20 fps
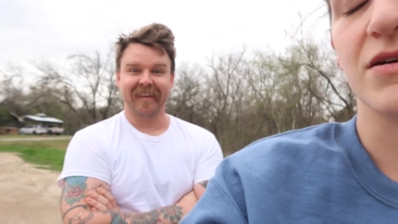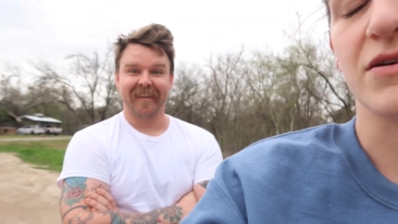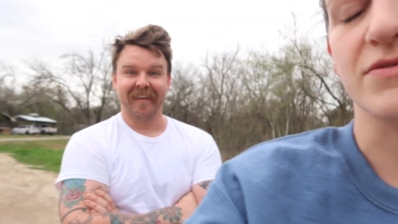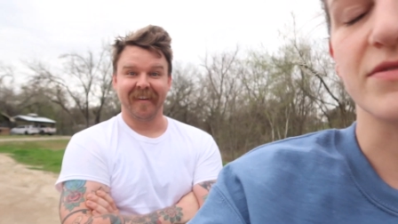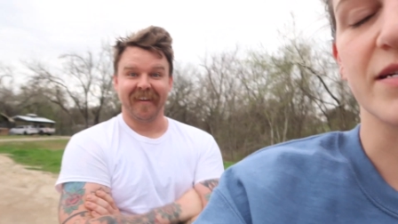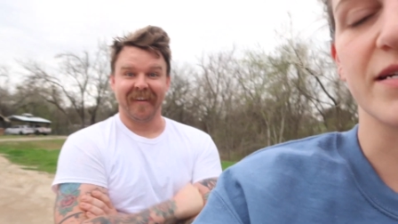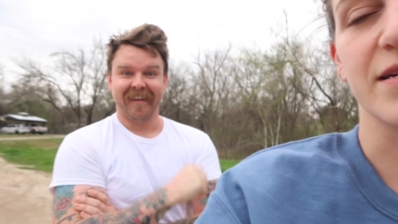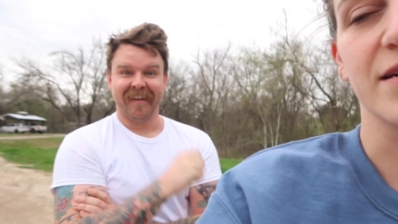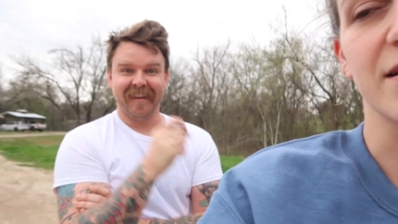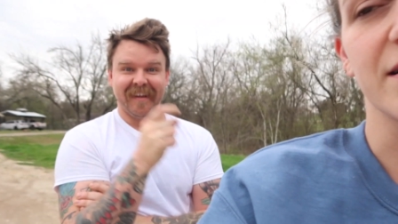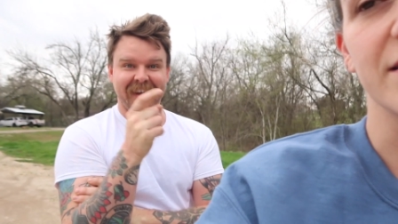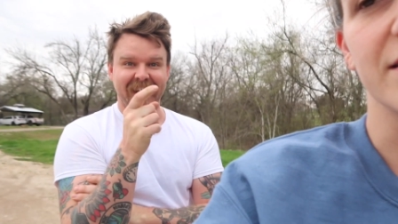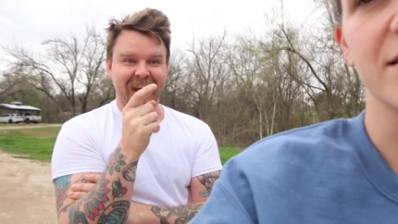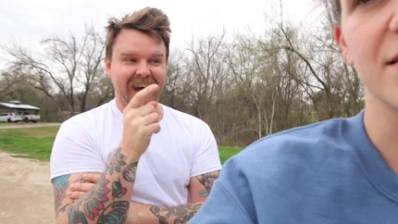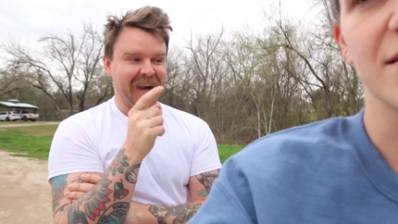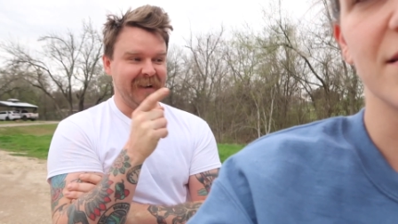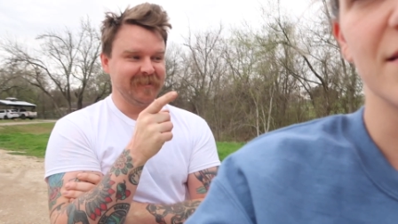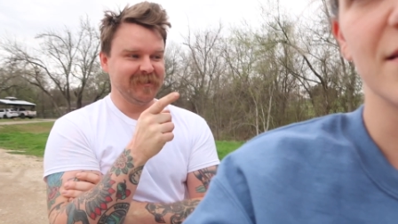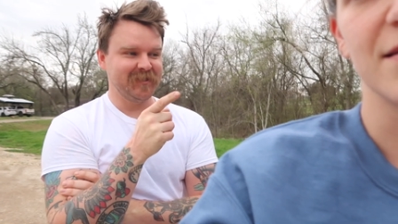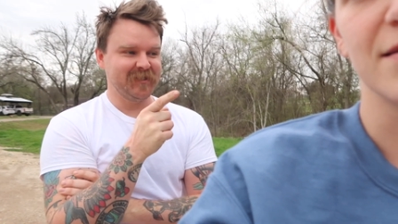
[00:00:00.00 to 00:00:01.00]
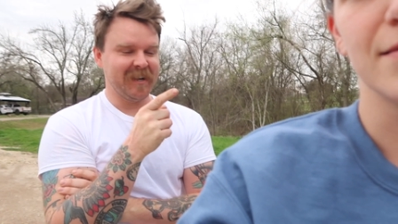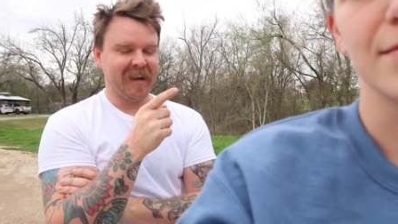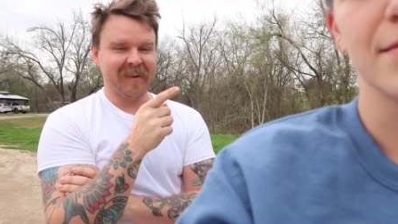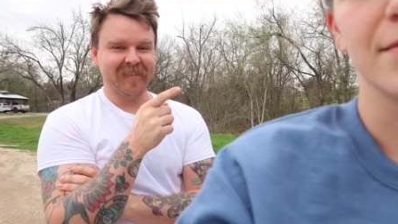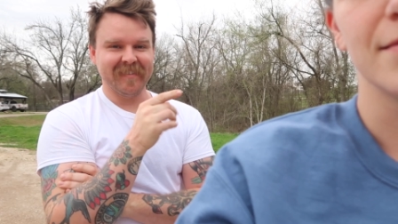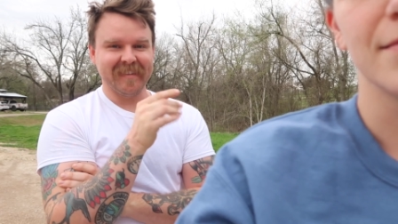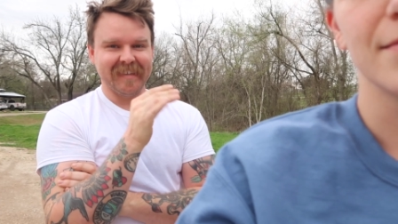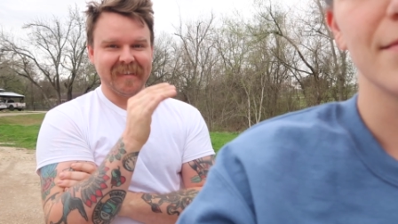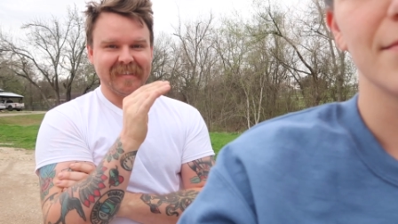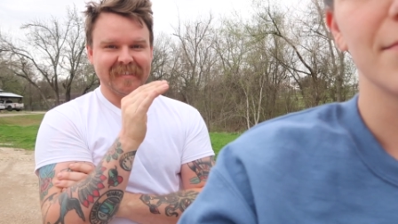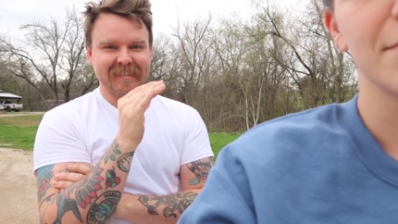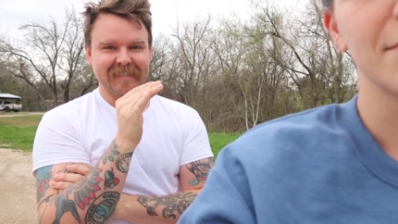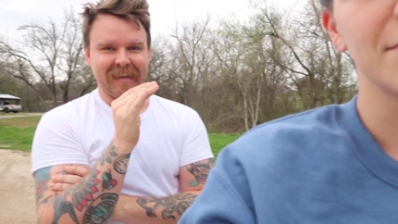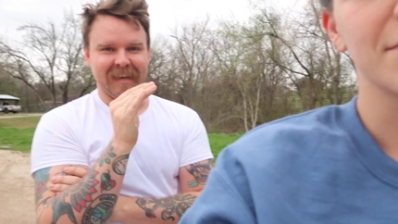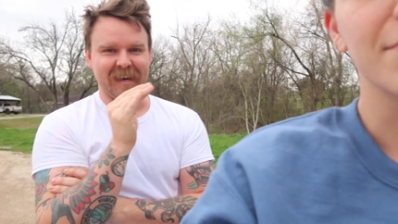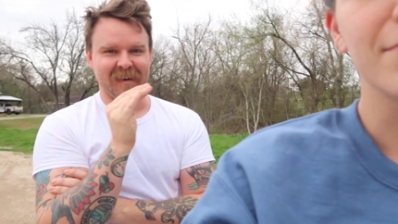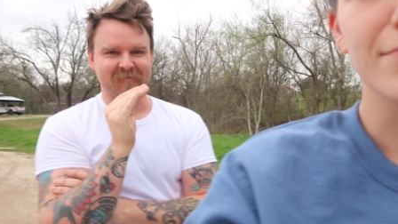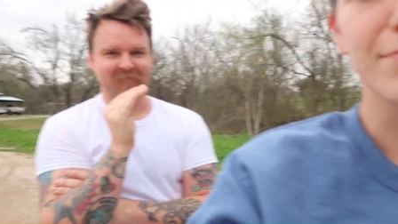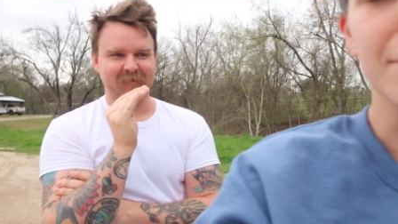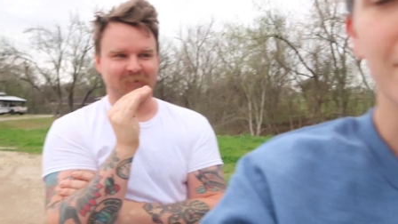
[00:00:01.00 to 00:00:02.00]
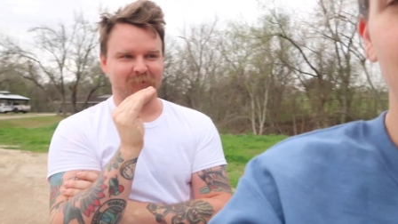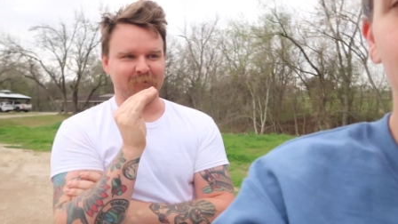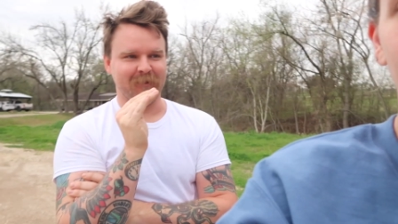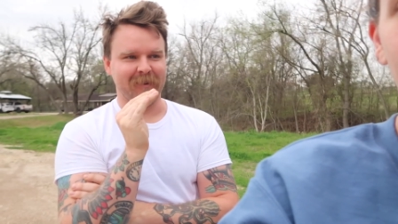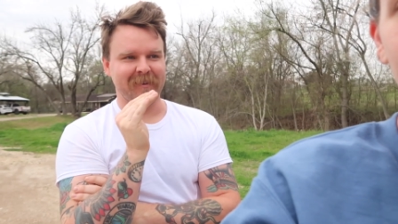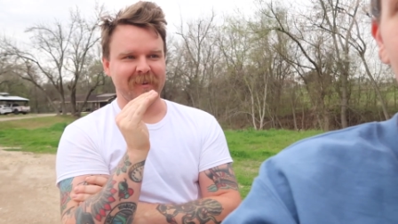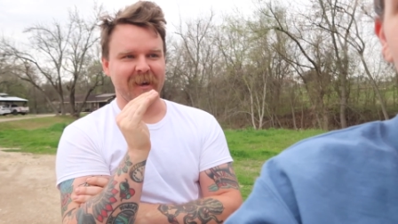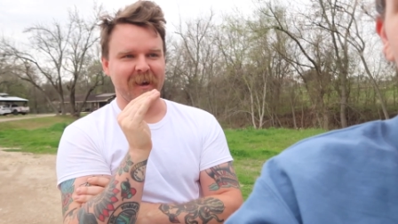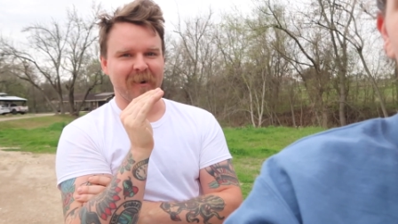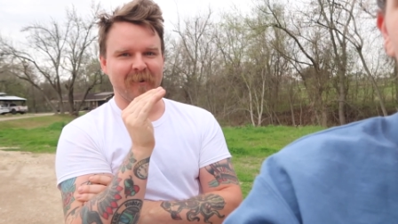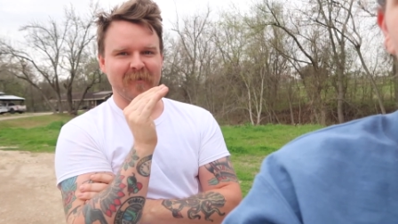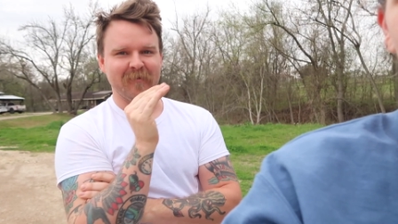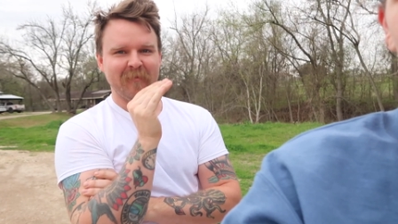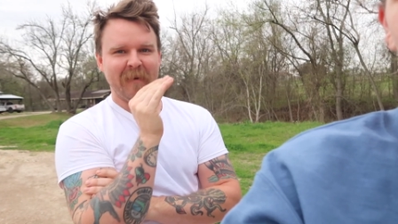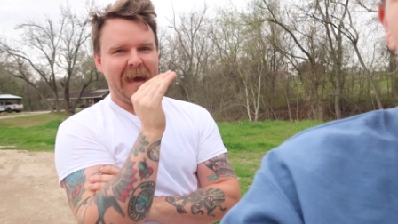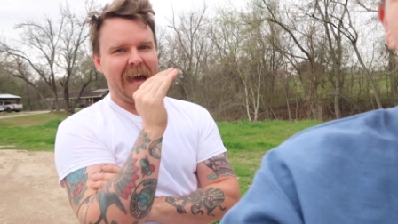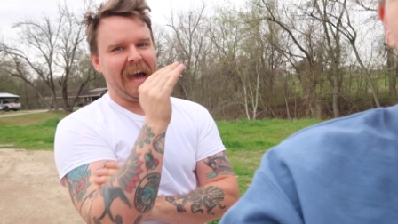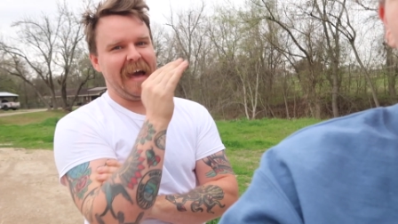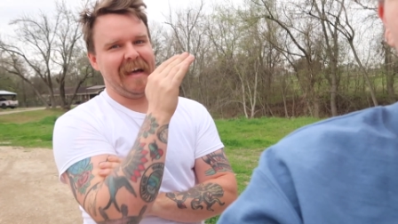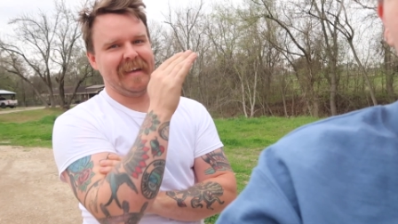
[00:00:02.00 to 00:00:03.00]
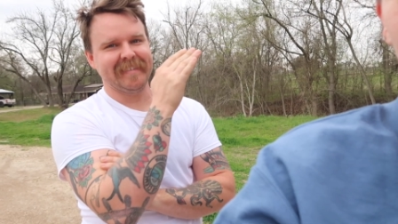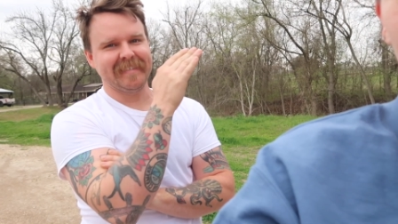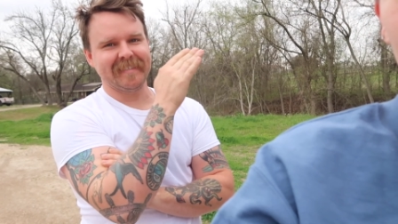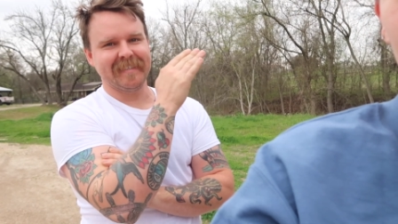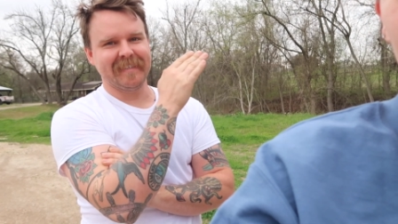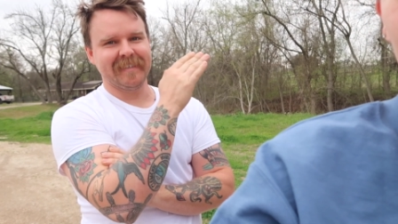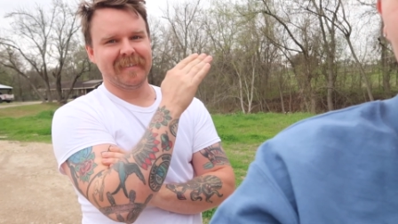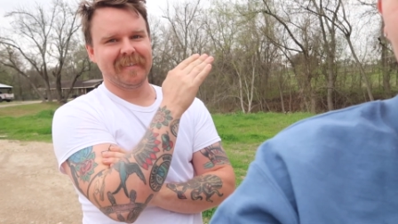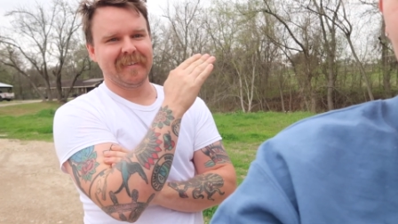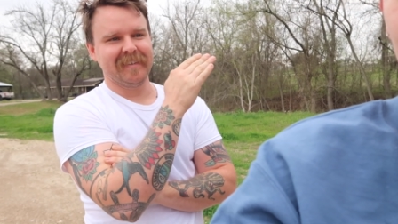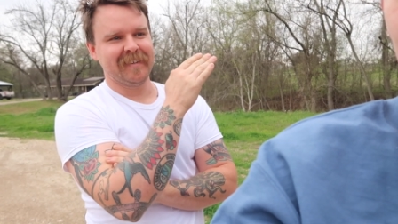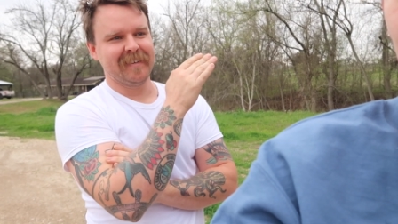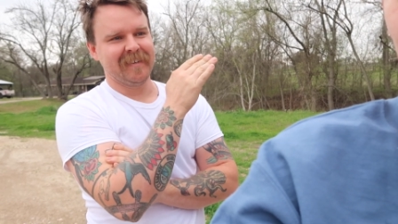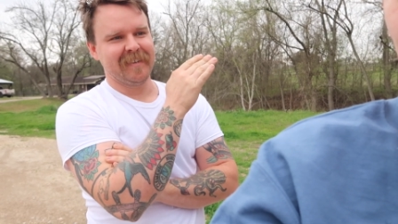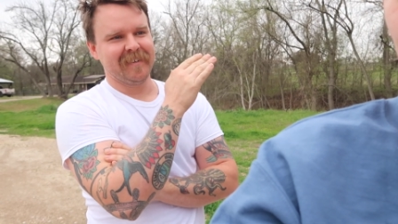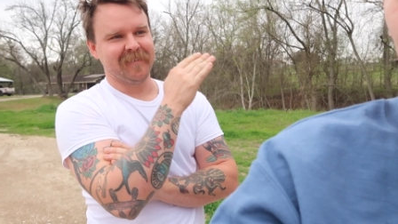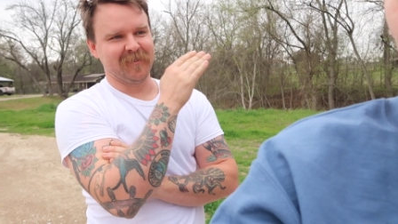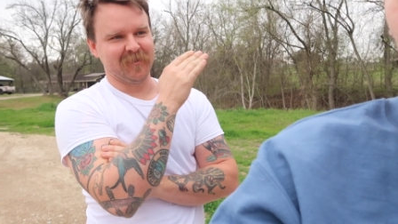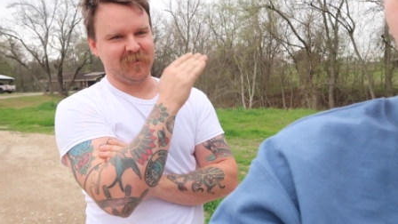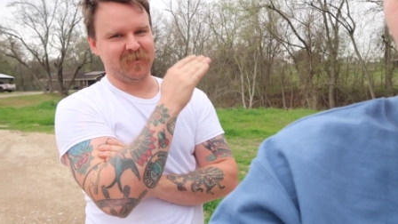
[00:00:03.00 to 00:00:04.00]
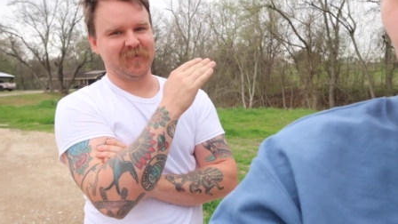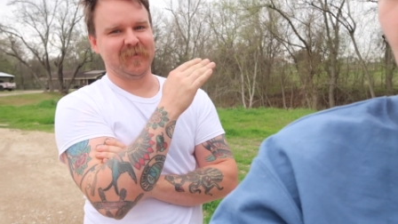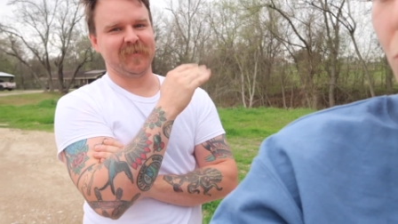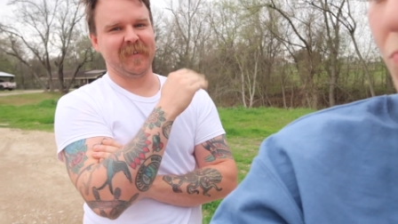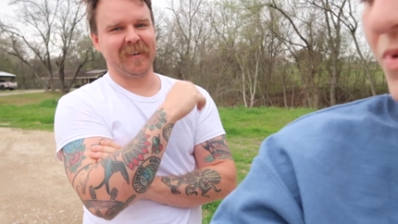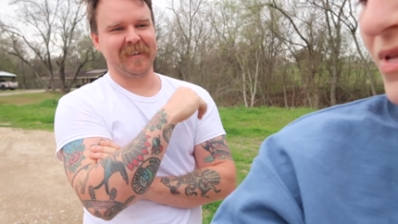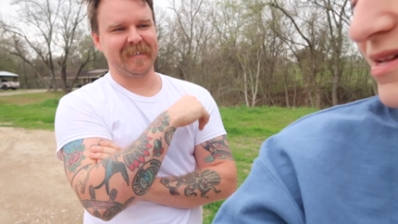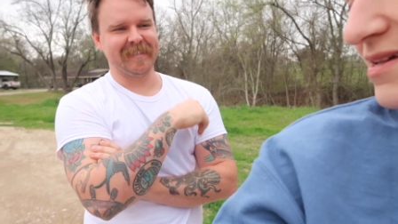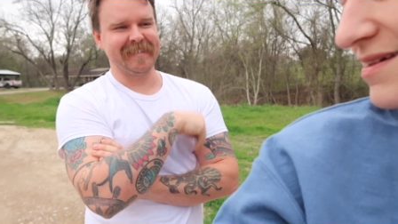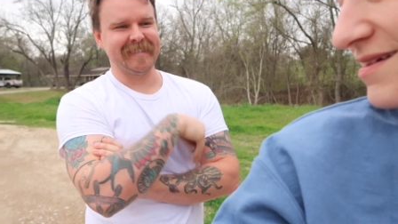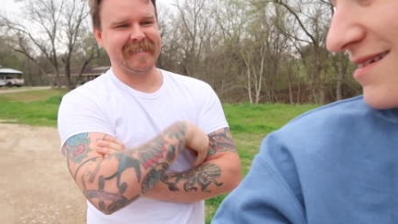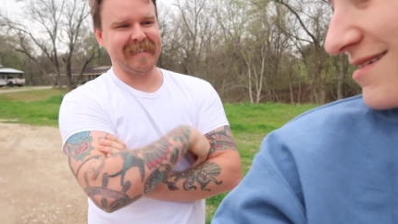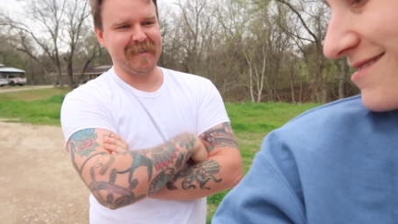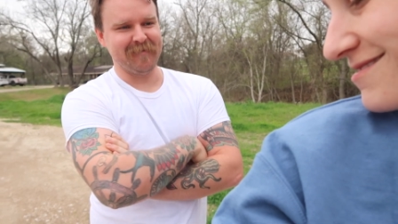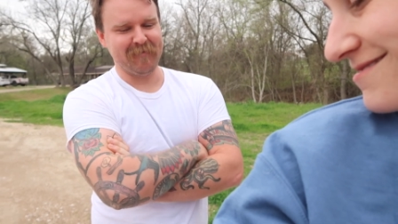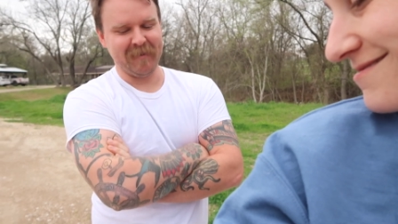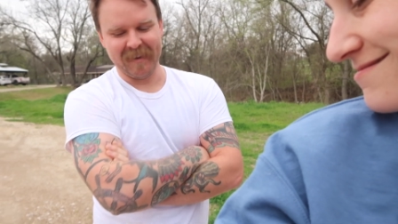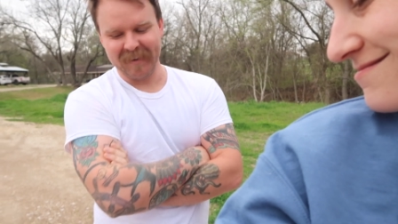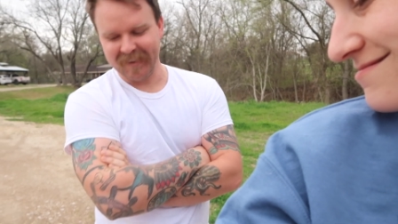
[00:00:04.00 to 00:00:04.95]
Oh, dang it. I was driving this up Raton Pass, which is very steep